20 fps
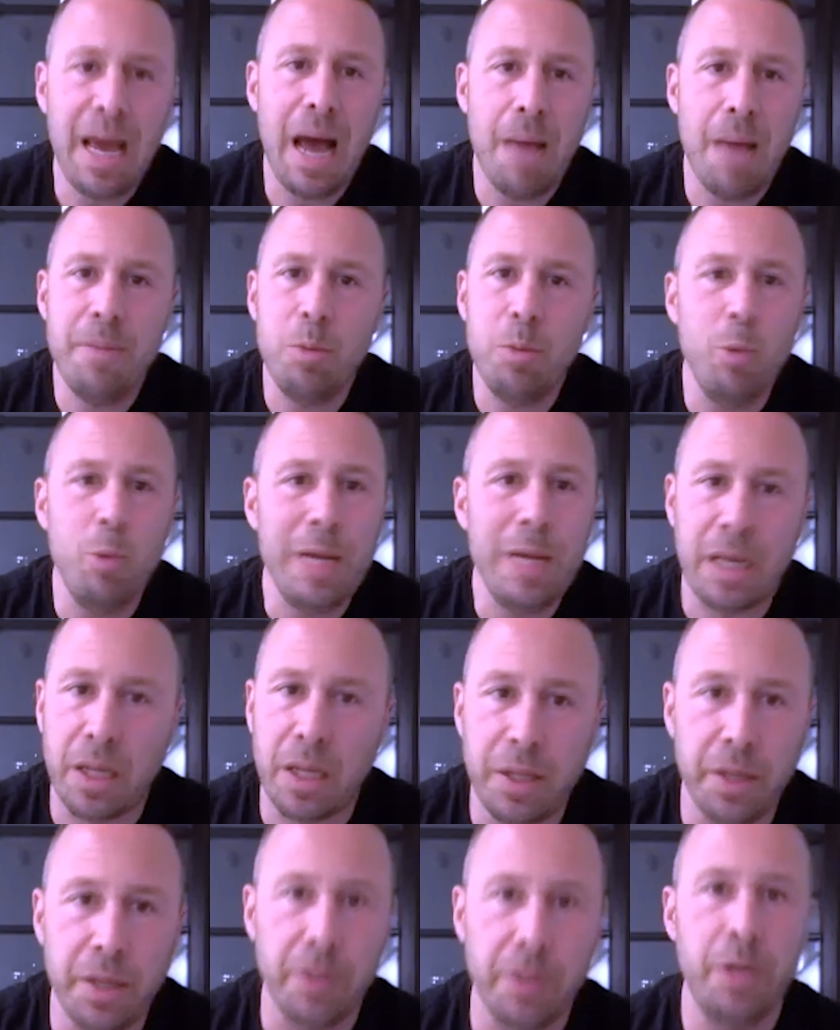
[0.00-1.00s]
I mean, we
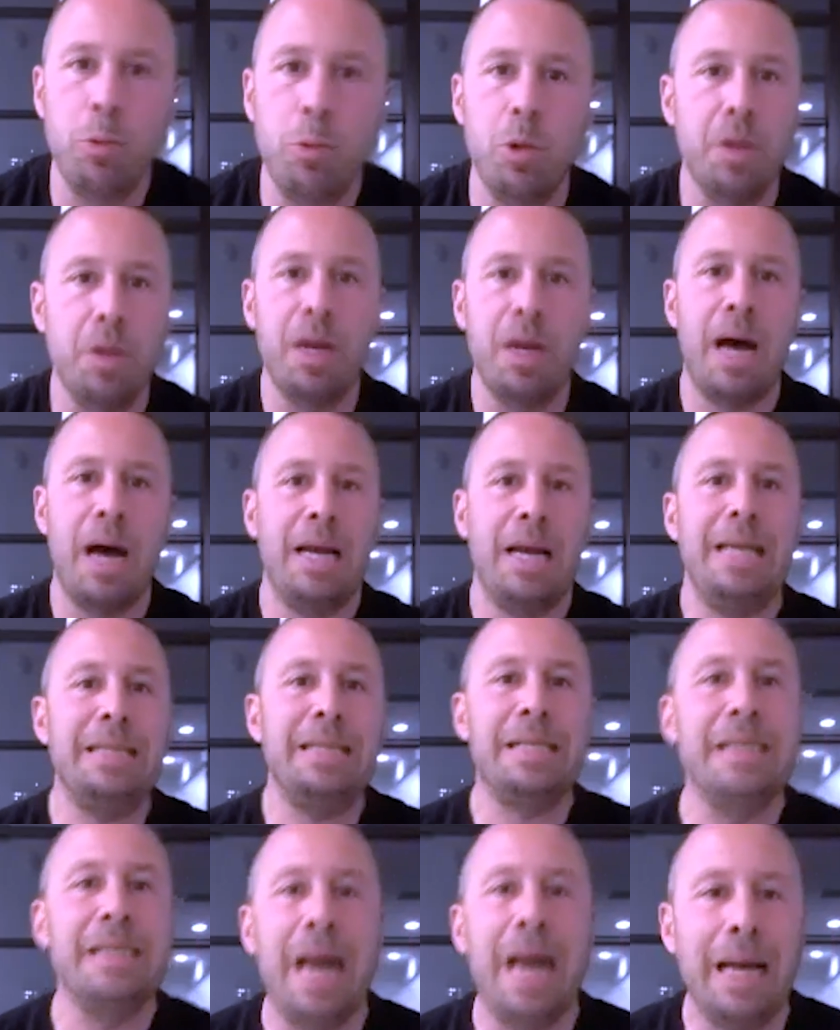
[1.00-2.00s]
clearly were not.
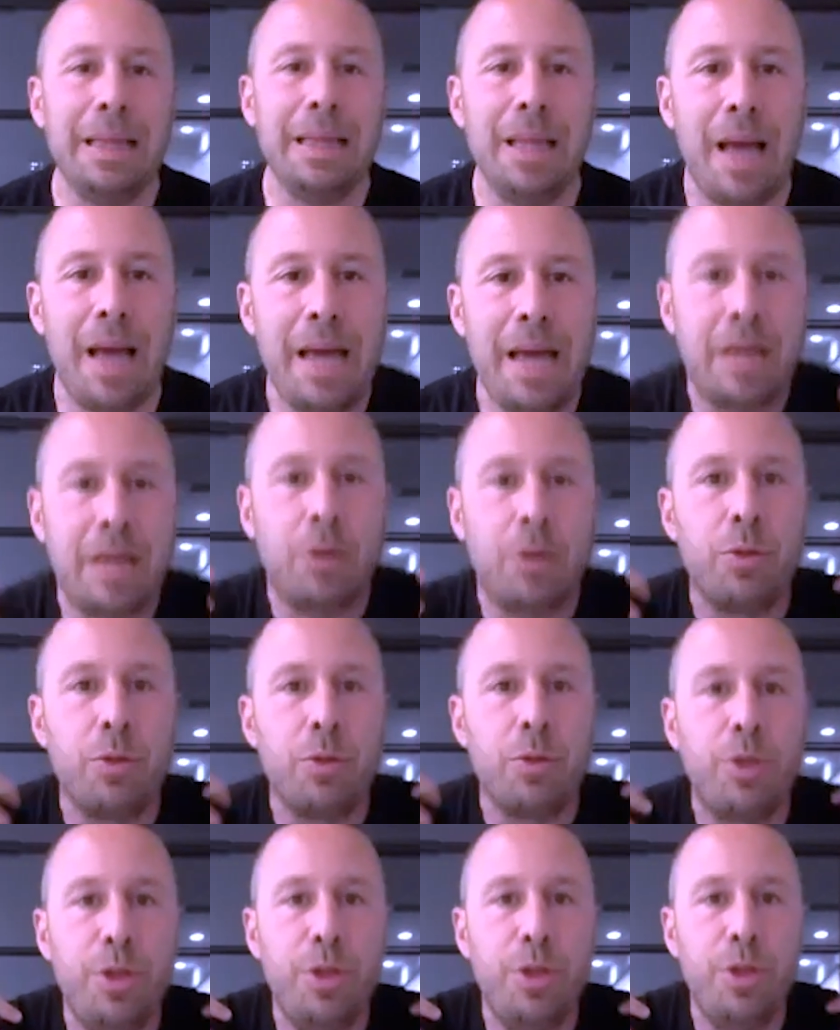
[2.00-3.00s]
It's not like
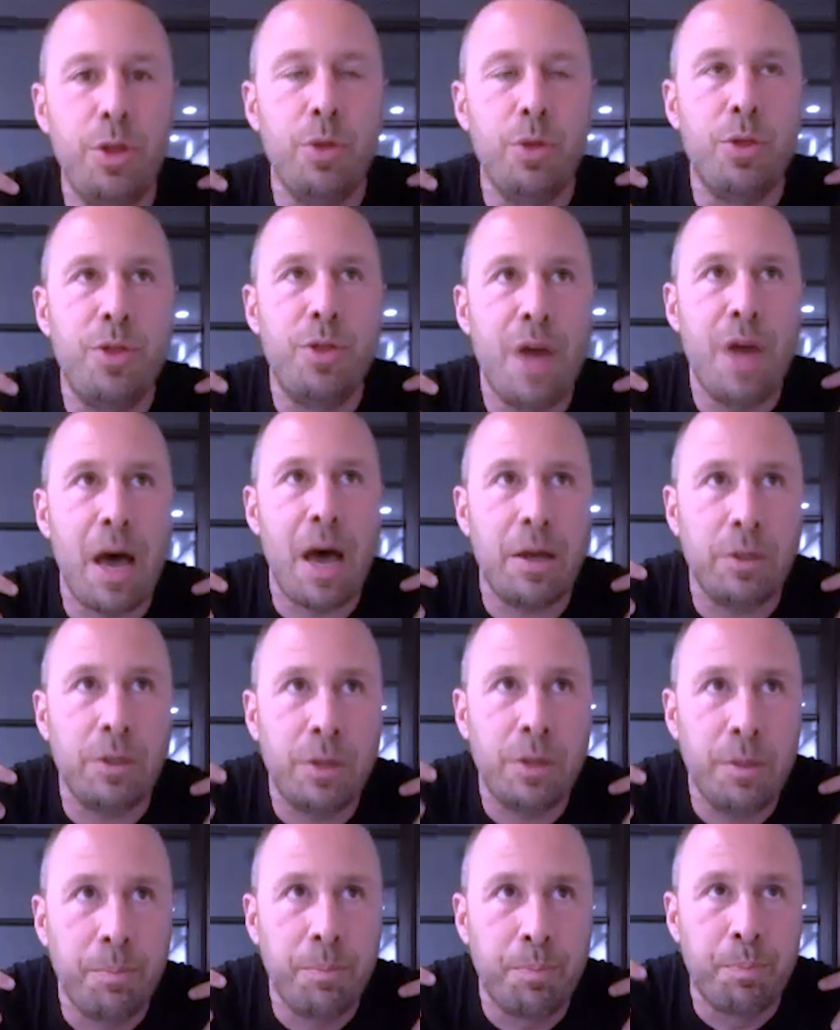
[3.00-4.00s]
the,
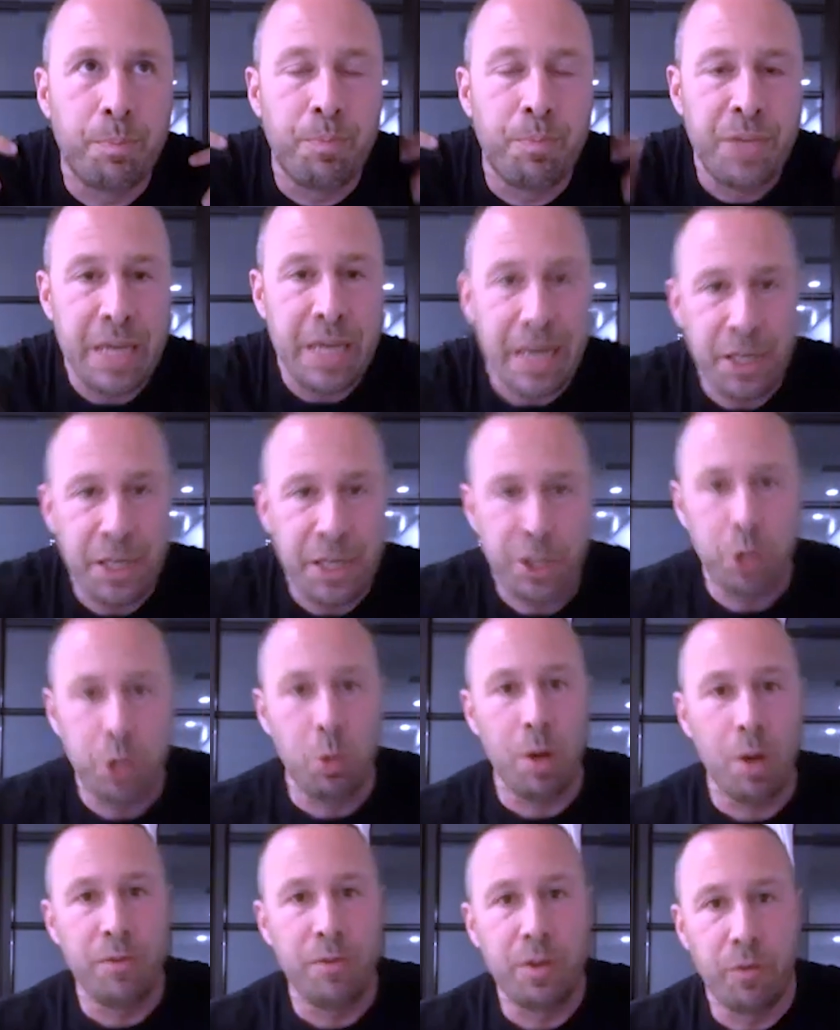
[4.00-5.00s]
the the issue
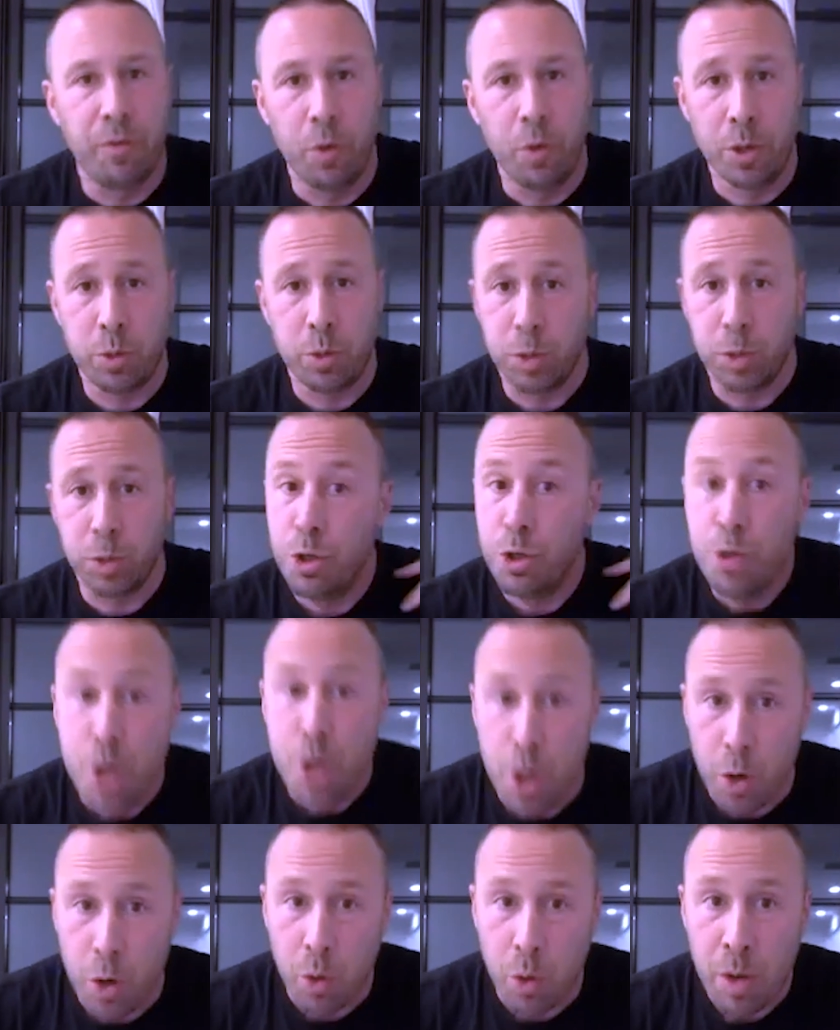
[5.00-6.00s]
of divorce was new.